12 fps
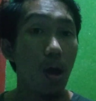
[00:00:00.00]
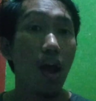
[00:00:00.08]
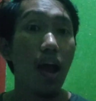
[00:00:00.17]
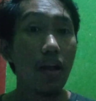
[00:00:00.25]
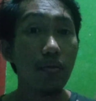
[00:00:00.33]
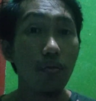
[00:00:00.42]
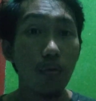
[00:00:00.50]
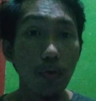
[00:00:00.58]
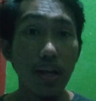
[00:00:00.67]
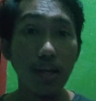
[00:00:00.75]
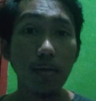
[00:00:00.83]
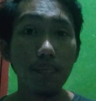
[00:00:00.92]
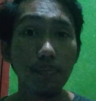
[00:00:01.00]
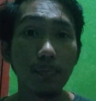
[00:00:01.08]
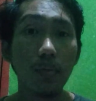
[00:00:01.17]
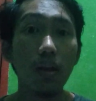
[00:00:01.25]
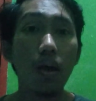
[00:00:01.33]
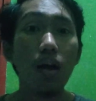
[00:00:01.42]
and rhyme
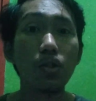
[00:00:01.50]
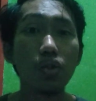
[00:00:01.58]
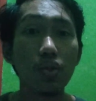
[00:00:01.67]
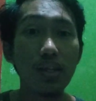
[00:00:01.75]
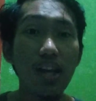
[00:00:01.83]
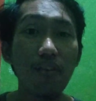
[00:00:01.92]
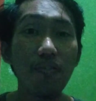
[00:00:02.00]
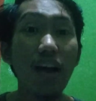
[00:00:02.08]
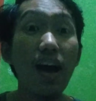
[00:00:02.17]
to give